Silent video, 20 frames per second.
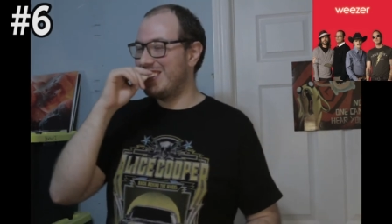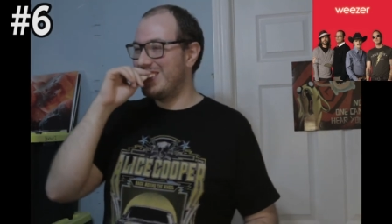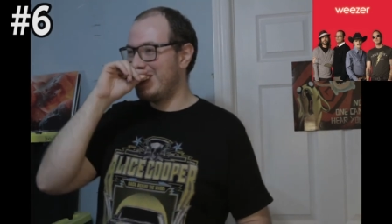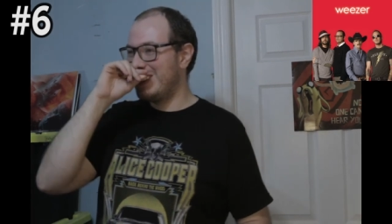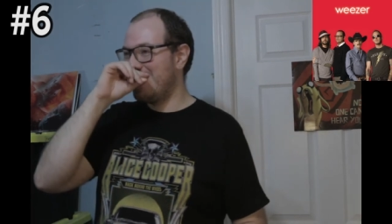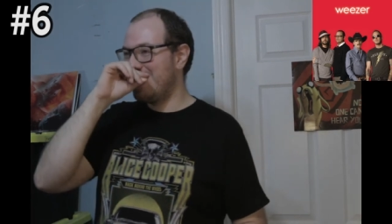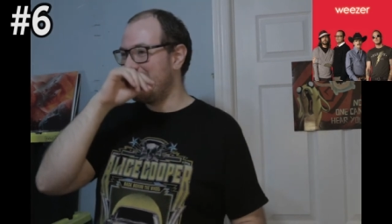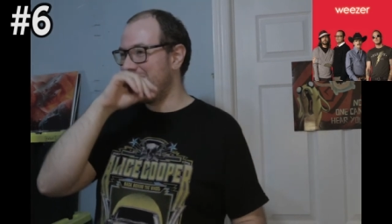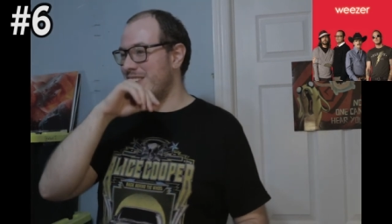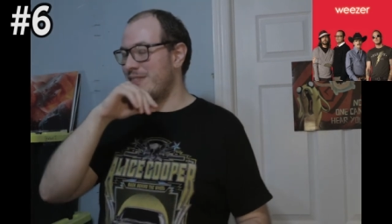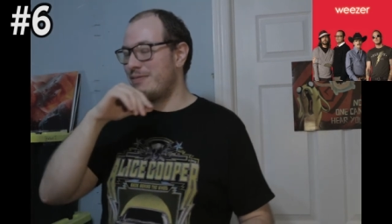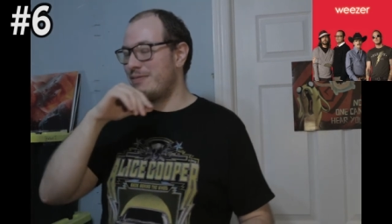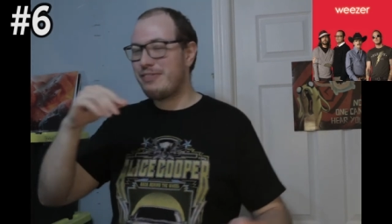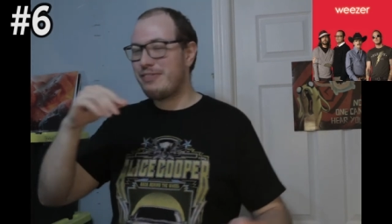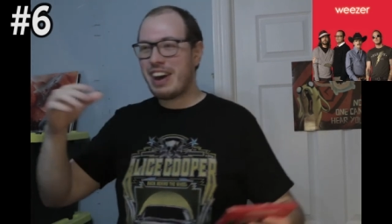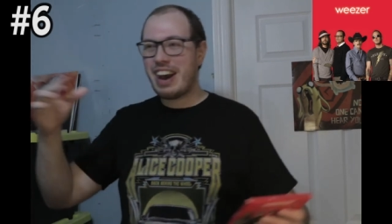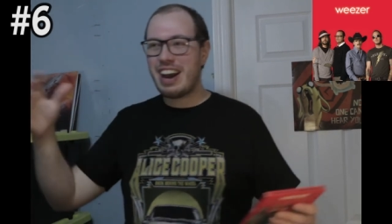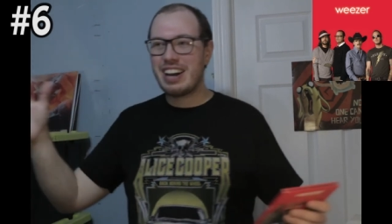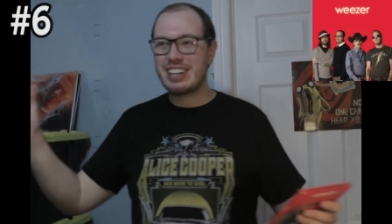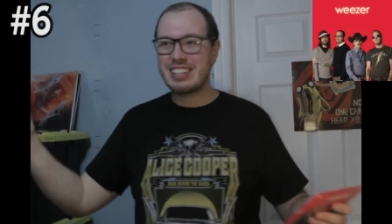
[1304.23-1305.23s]
the
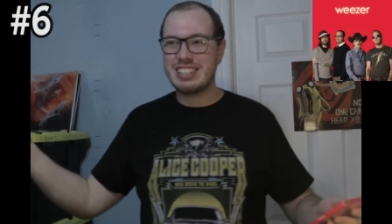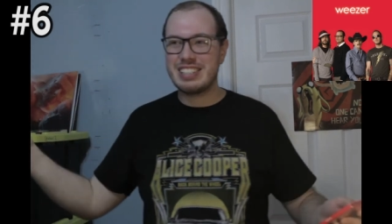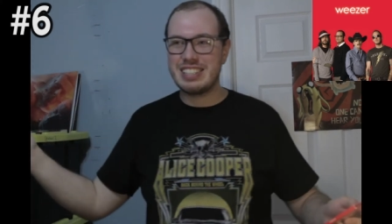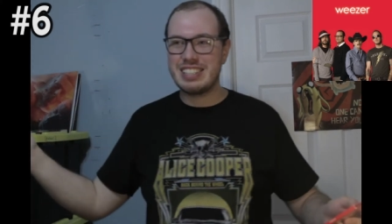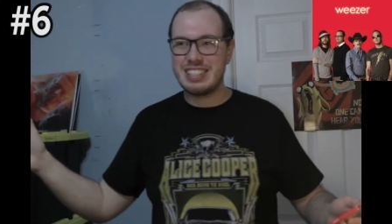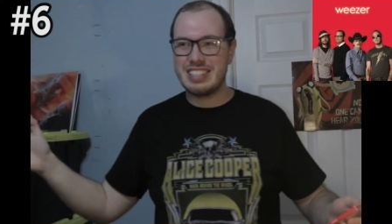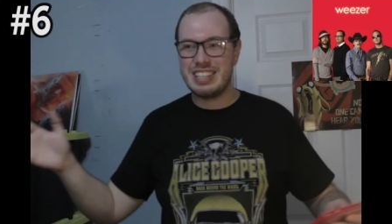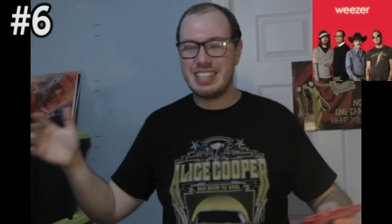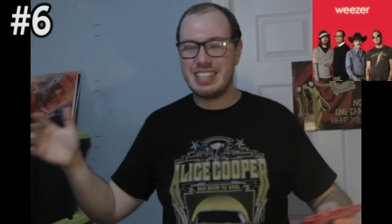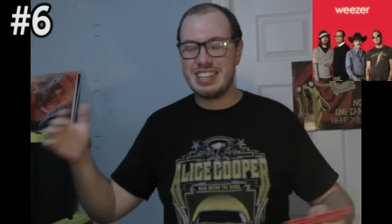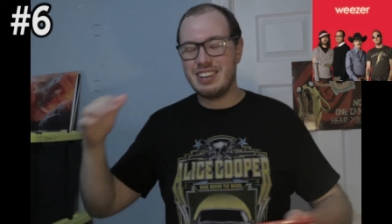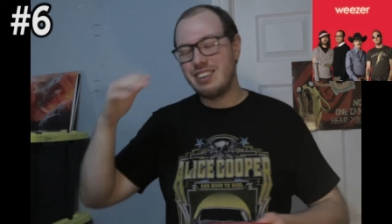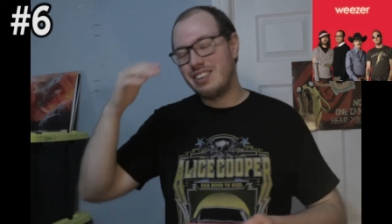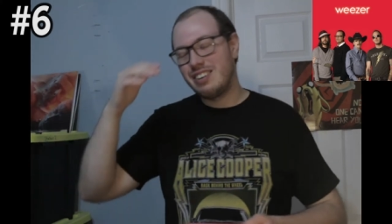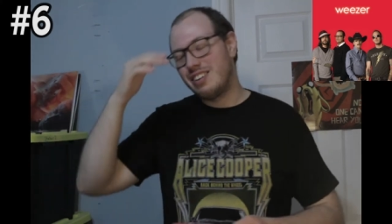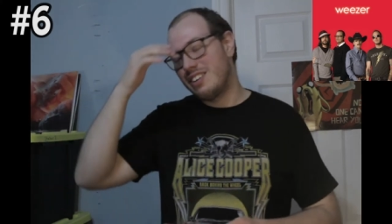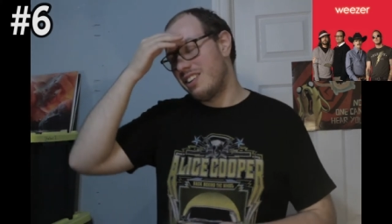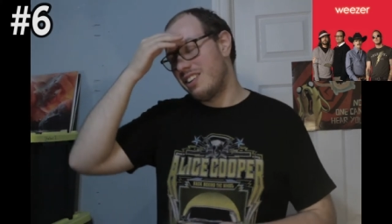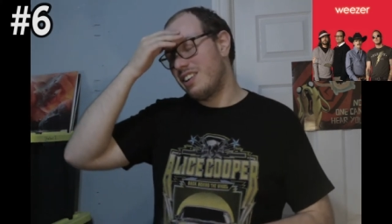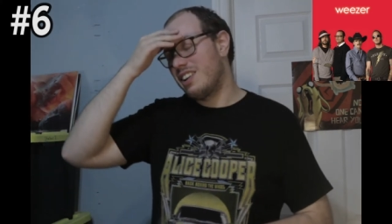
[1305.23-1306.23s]
fact,
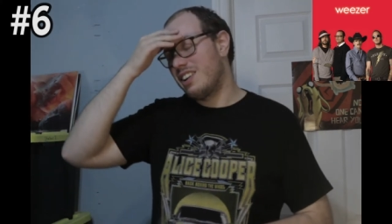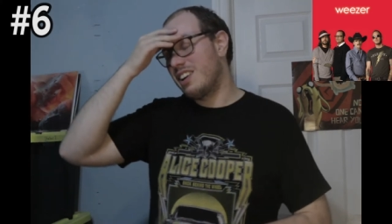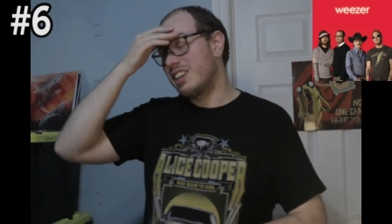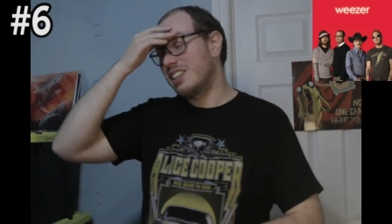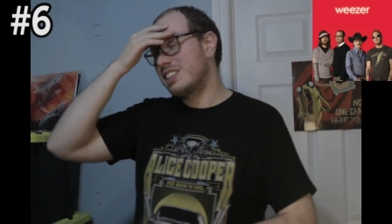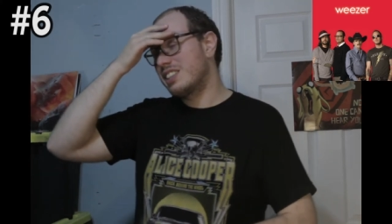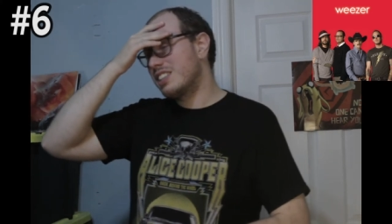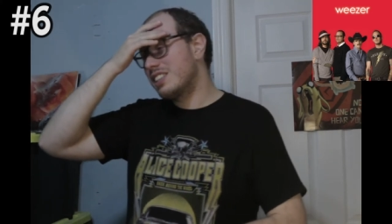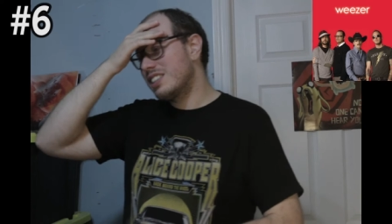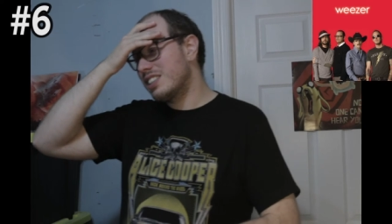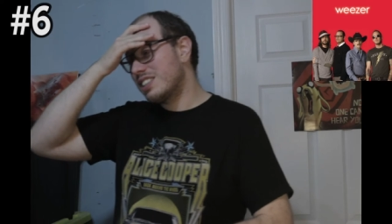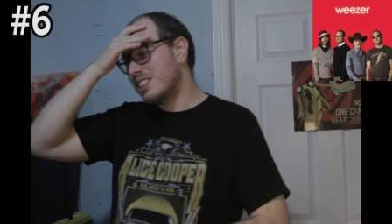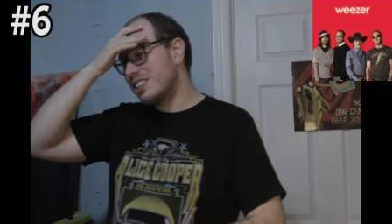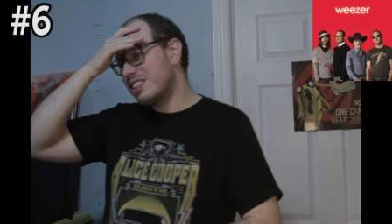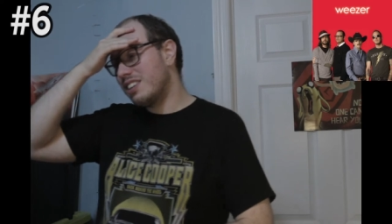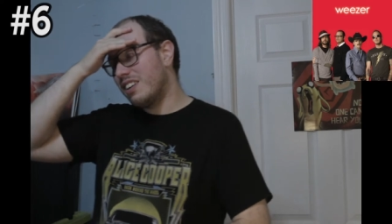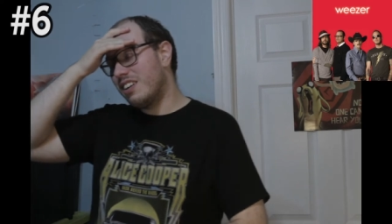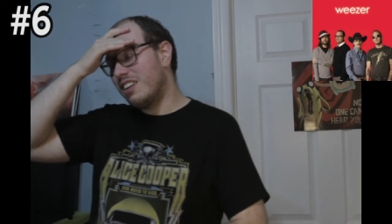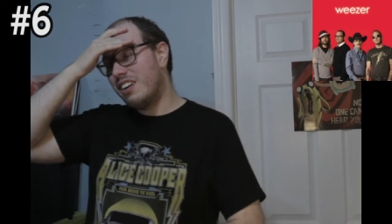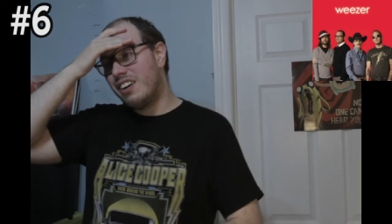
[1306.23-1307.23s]
oh, it's just
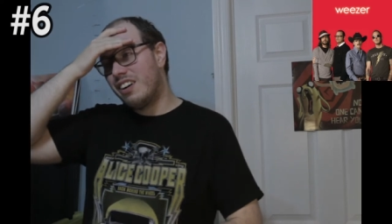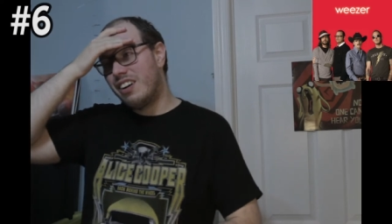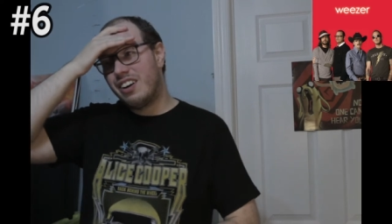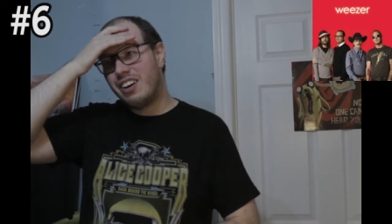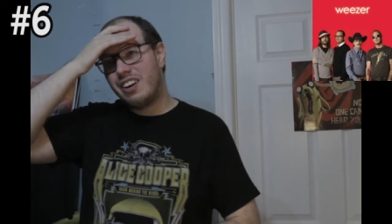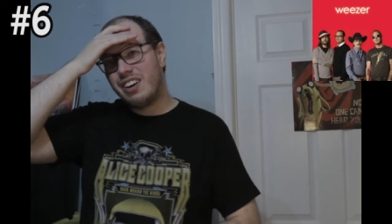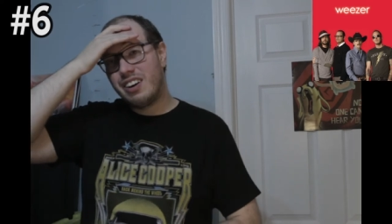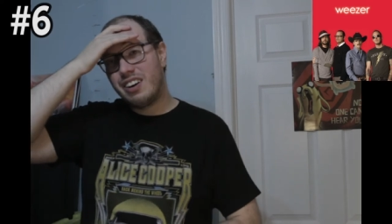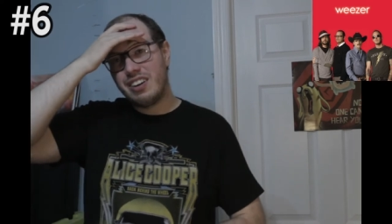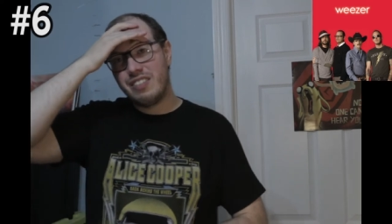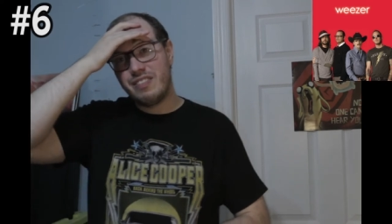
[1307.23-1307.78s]
oh,